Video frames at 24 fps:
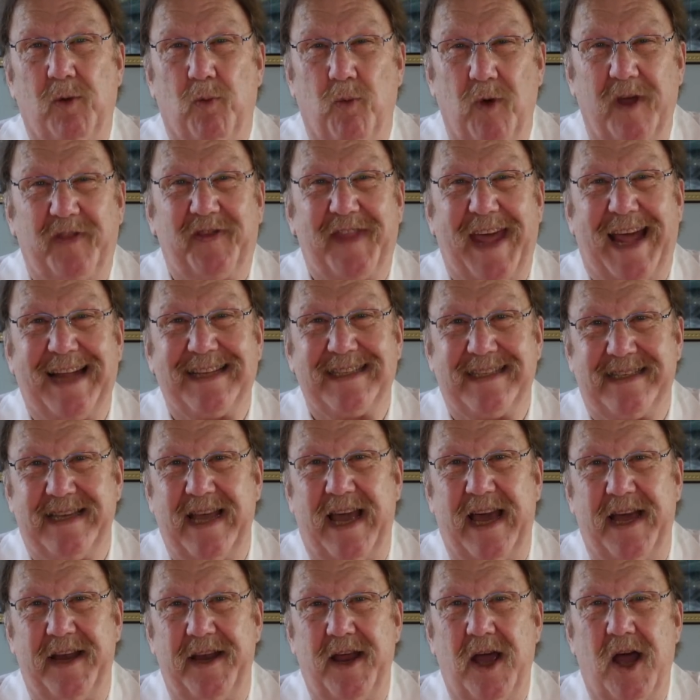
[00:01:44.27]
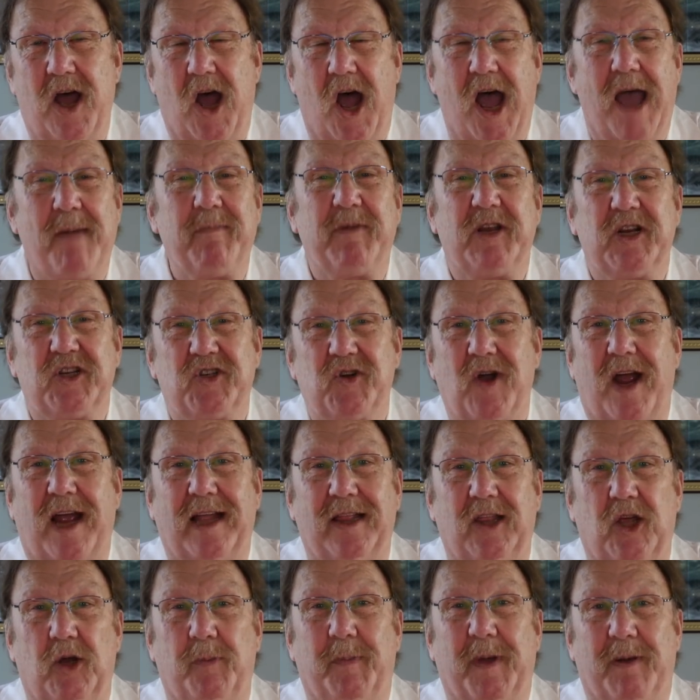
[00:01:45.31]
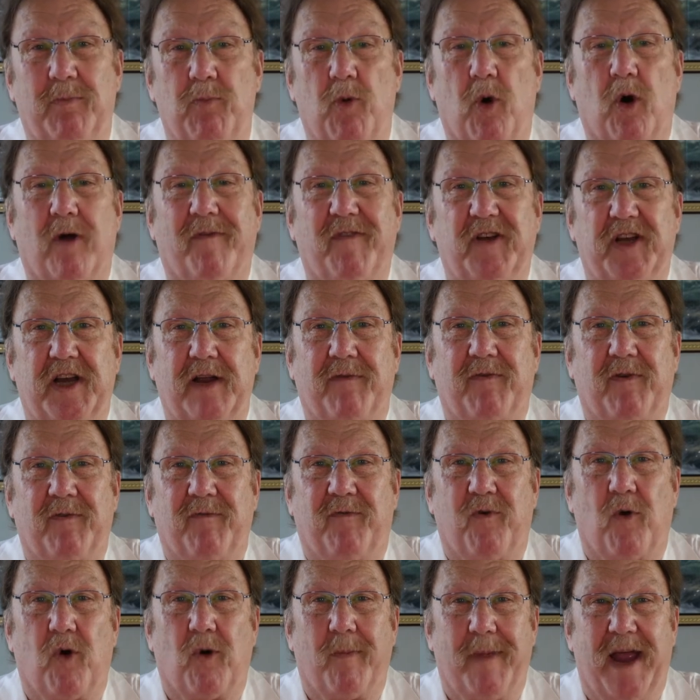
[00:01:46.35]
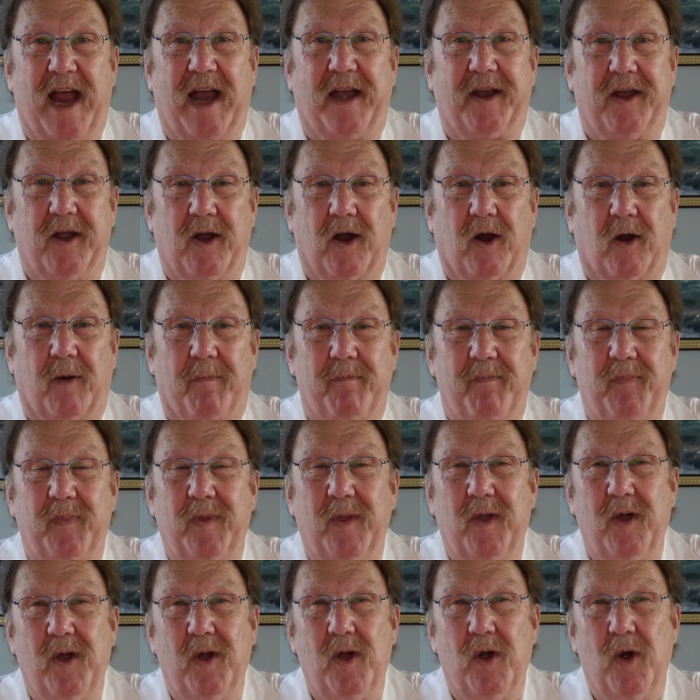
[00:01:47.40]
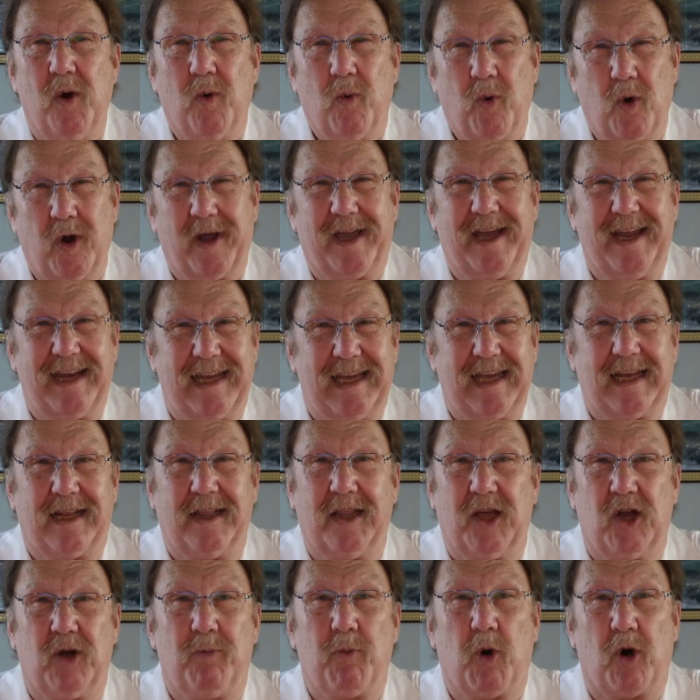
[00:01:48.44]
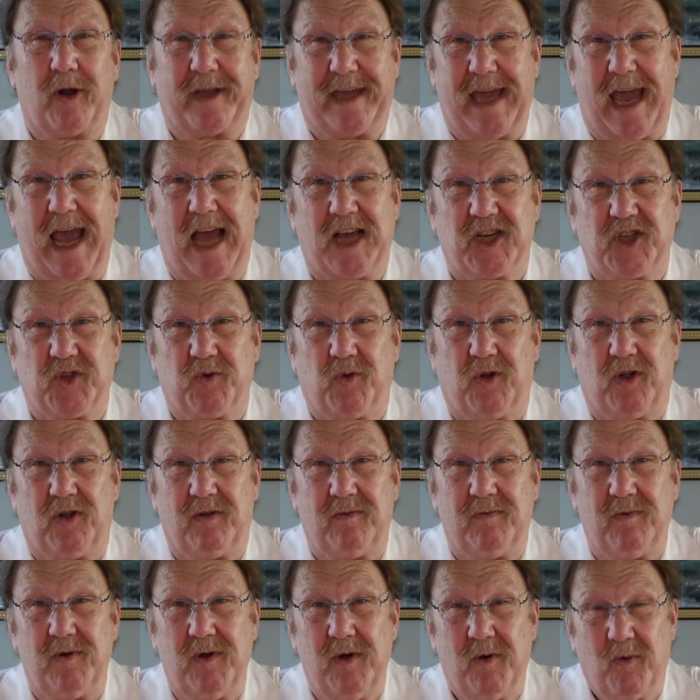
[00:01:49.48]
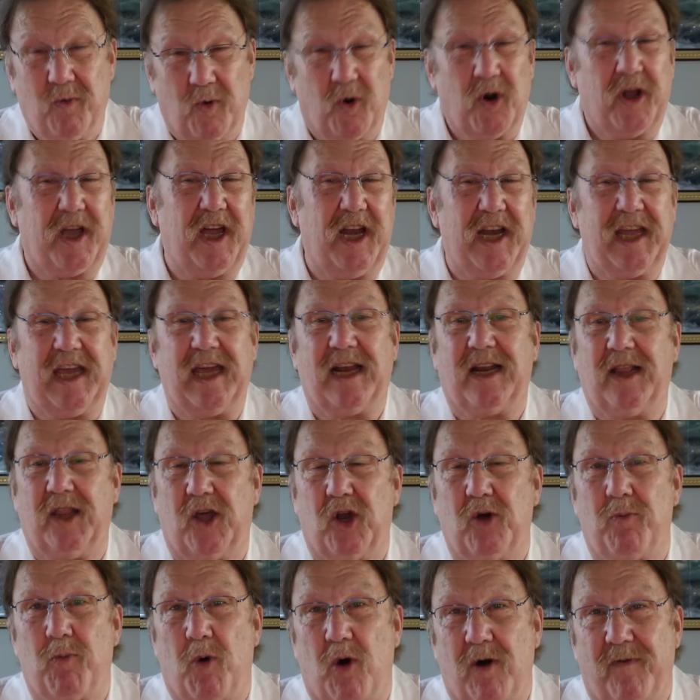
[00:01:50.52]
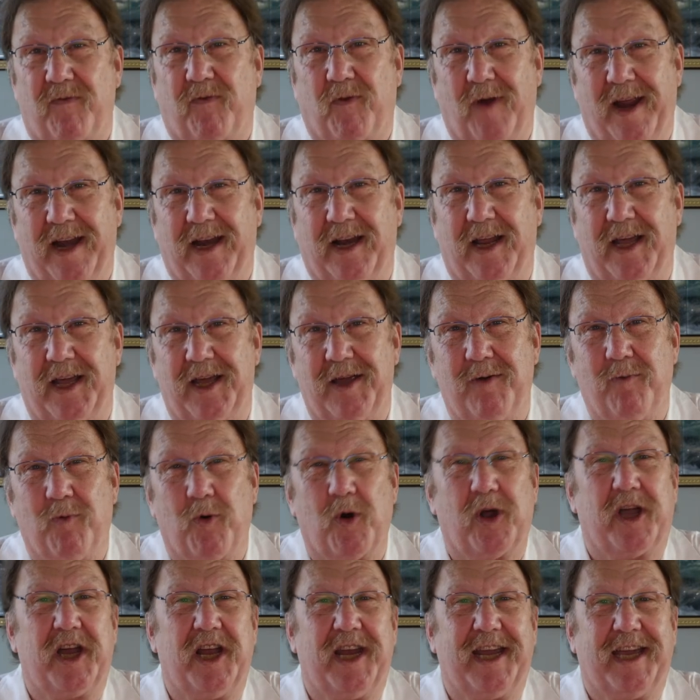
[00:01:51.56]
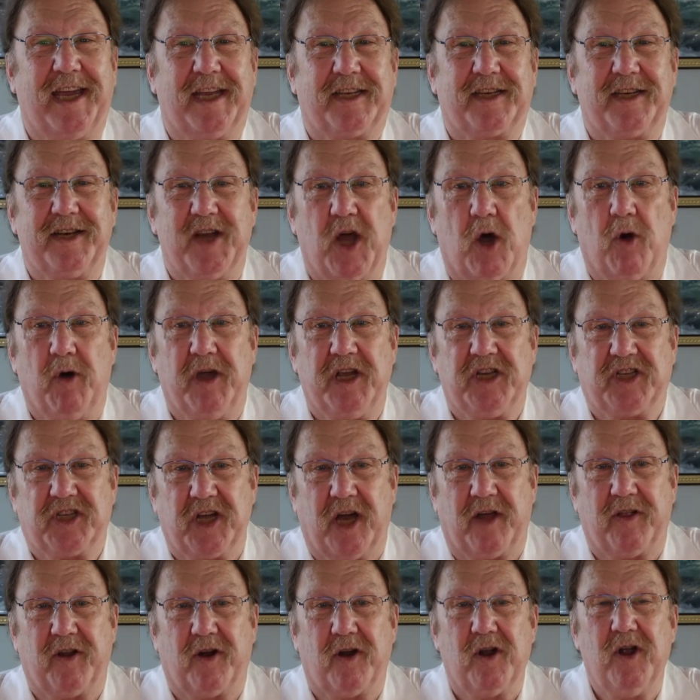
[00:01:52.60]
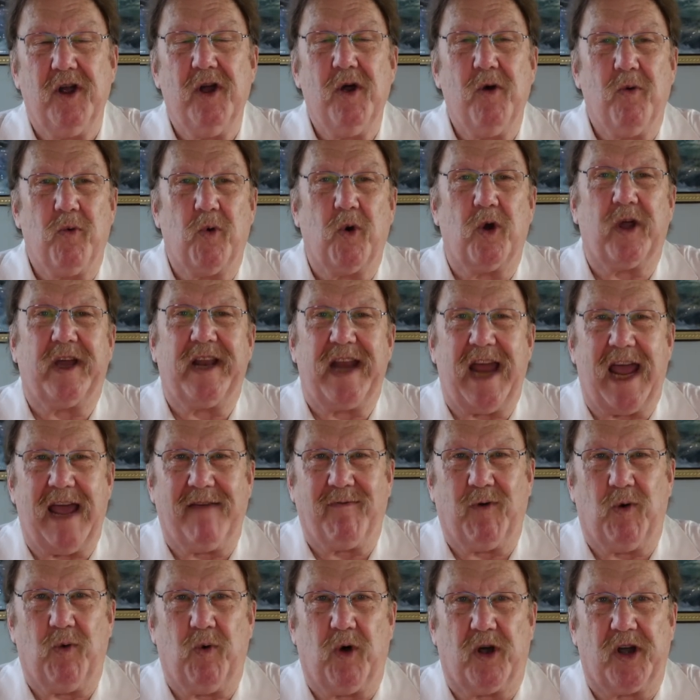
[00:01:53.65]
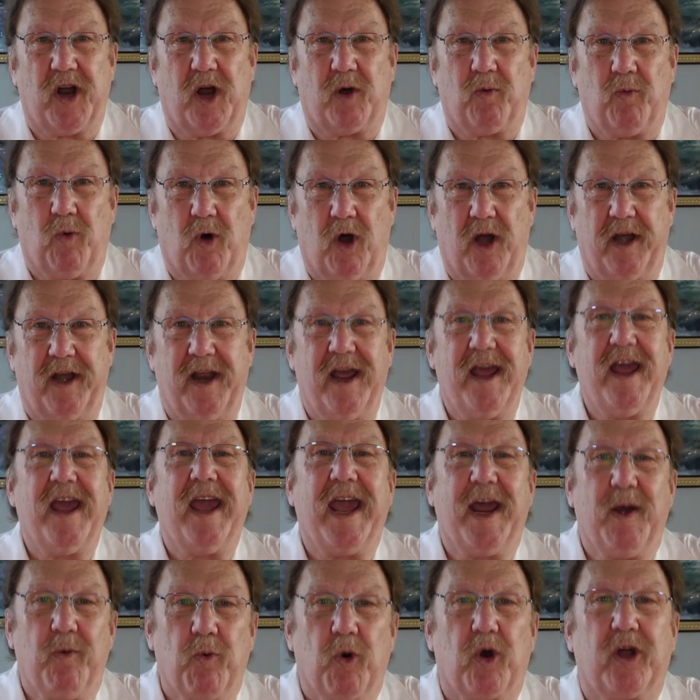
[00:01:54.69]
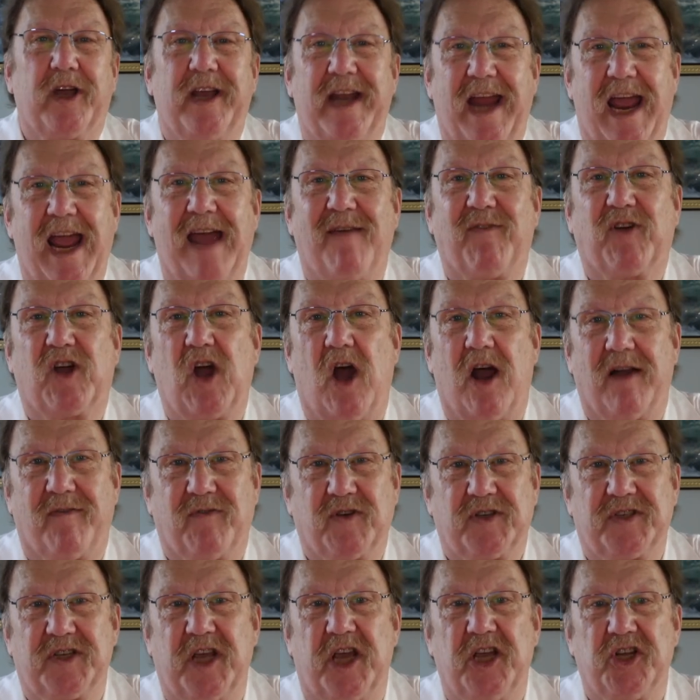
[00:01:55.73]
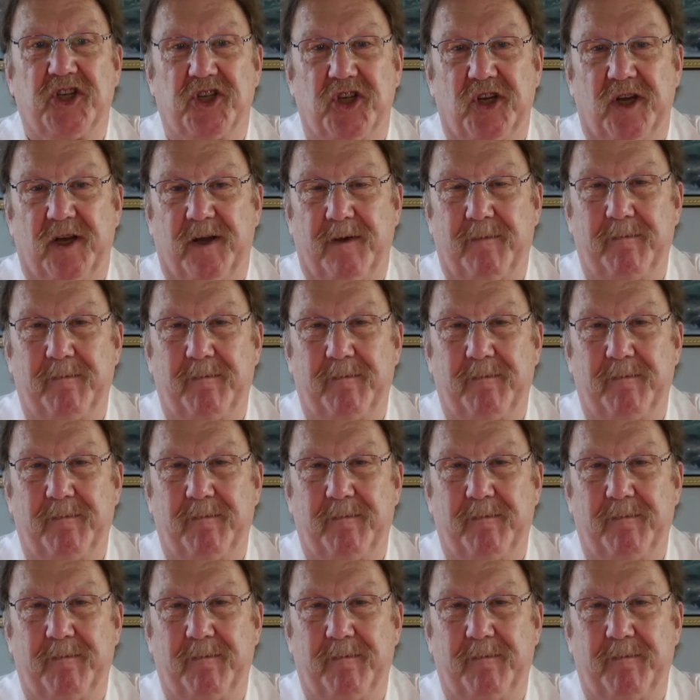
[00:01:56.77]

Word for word: With that said, I'm going to try a little bit more of a different format here. We're going to get a little more casual. We're going to get a little more friendly. We're going to get to know each other. We're going to have a one-on-one, and we're going to have a conversation.